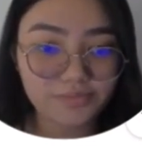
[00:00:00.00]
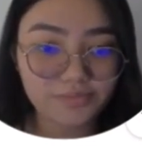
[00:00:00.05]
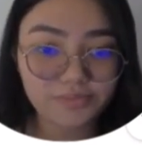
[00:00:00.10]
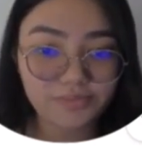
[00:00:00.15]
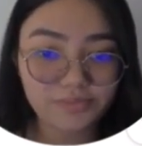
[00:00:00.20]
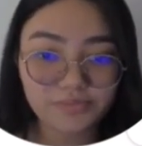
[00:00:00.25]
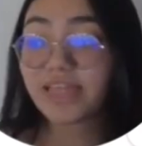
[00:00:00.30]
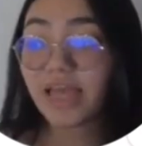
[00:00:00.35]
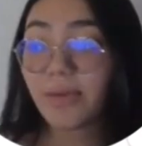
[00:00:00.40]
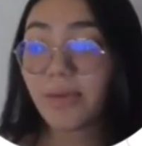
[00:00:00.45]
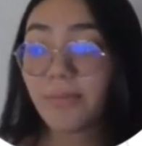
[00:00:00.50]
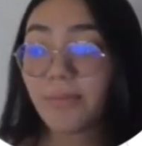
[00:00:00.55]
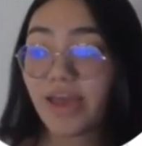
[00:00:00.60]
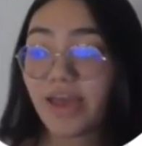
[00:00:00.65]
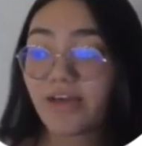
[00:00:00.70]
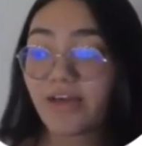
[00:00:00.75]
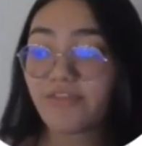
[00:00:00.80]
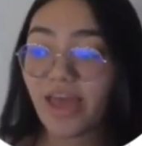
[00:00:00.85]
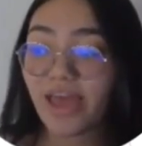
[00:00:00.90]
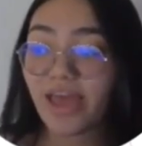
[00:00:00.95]
Every time
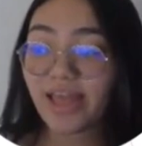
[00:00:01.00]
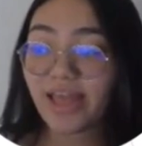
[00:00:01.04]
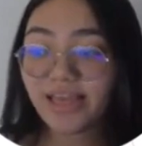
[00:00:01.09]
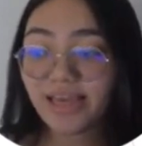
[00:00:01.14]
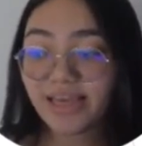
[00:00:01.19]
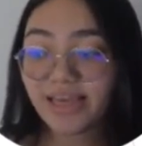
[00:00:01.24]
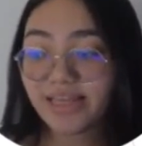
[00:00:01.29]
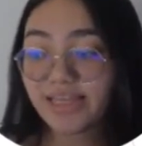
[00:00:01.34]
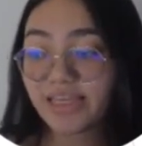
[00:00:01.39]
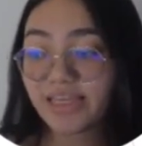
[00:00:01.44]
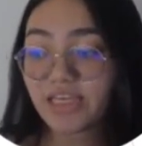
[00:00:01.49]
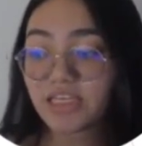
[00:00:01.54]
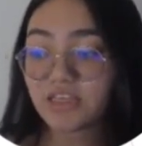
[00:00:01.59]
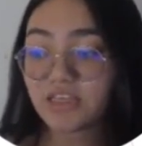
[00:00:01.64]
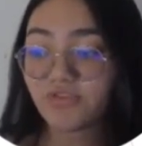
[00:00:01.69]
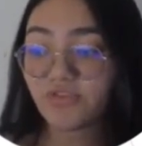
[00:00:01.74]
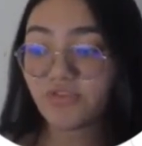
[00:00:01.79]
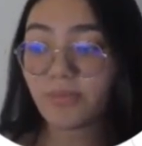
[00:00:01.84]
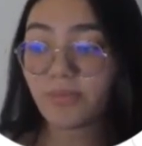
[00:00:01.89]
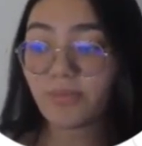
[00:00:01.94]
I have any
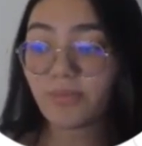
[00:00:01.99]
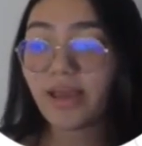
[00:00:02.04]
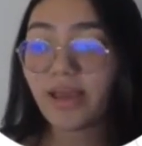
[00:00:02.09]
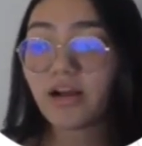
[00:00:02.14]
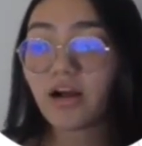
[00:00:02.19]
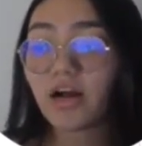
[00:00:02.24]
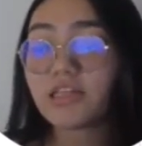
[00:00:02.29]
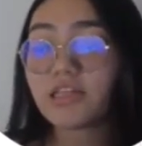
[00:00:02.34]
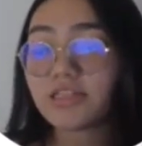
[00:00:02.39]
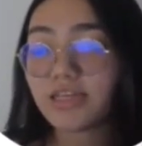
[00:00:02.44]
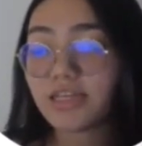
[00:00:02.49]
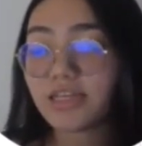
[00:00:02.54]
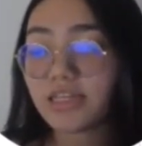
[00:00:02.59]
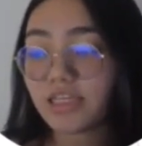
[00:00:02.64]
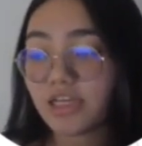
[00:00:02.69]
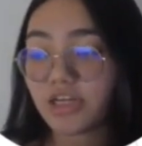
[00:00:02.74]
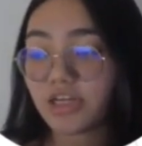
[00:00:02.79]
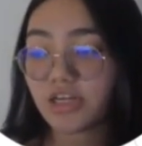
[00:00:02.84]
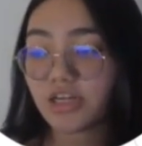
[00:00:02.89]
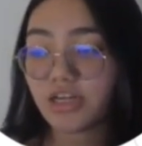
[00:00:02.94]
ideas for my
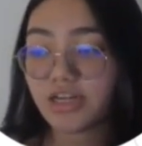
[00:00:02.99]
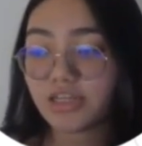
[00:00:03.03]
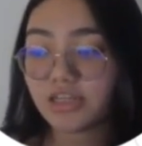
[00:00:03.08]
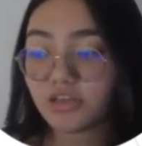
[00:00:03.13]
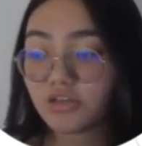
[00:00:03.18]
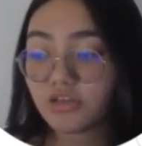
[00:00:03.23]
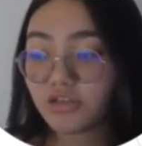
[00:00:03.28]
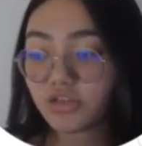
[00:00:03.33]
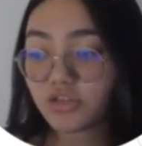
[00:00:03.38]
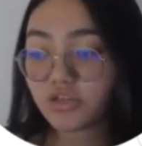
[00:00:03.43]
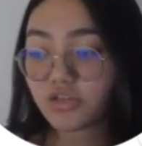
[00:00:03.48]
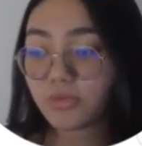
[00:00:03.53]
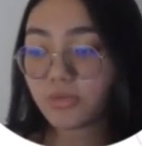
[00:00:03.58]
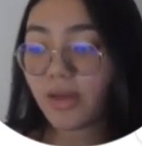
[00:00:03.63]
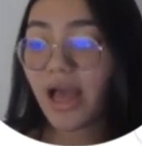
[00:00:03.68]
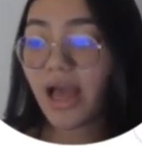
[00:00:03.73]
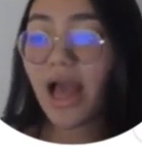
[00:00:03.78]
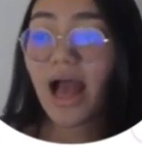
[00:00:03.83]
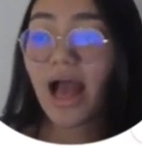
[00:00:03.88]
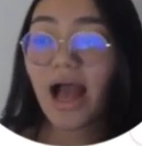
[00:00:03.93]
content here in
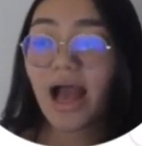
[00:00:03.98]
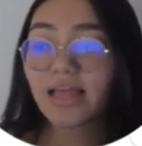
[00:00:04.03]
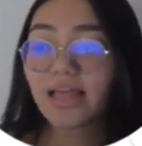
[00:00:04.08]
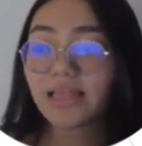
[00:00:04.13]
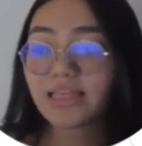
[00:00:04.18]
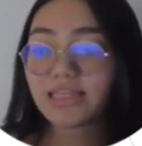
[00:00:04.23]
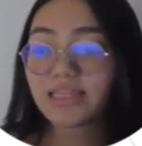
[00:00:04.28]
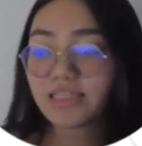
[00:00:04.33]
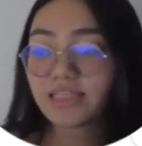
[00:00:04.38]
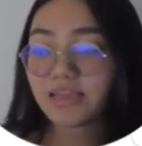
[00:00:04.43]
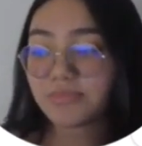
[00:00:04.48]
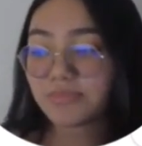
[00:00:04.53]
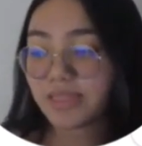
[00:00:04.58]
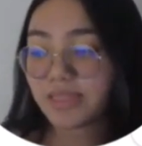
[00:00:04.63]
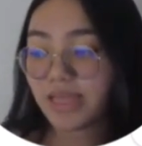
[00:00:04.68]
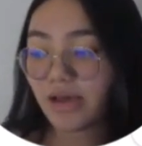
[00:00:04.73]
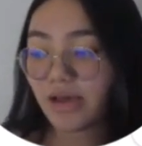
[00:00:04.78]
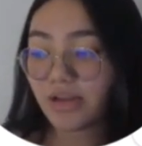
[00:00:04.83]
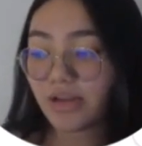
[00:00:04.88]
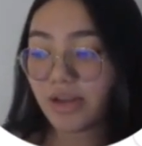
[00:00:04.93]
YouTube, I list
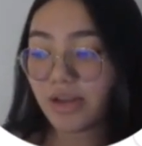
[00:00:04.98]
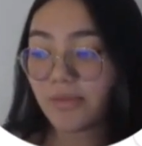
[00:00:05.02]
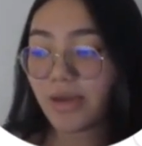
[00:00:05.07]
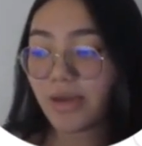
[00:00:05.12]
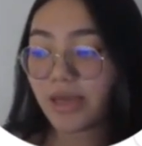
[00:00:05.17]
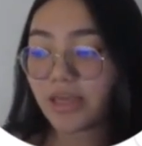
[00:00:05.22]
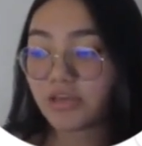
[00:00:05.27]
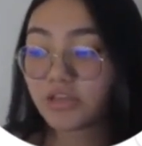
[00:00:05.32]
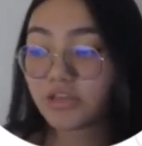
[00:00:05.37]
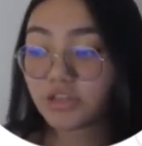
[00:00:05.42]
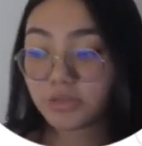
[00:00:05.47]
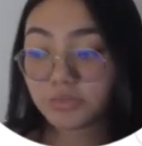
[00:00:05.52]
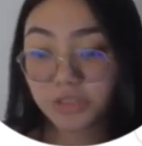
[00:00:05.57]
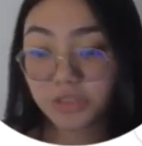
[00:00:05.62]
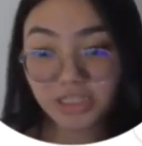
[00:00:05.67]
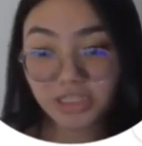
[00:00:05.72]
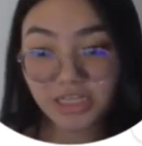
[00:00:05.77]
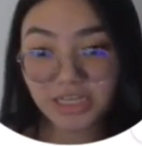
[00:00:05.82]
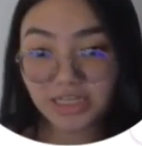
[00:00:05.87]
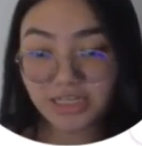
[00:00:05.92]
them down in my
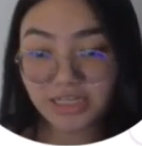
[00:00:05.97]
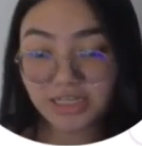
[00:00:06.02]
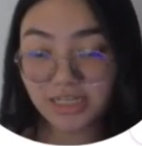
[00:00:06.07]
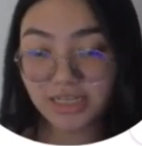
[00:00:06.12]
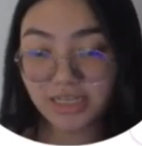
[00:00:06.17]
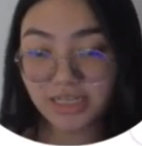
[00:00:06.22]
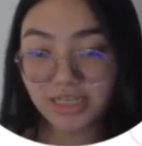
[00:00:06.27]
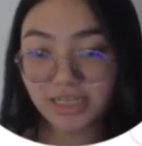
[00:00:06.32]
YouTube sheet.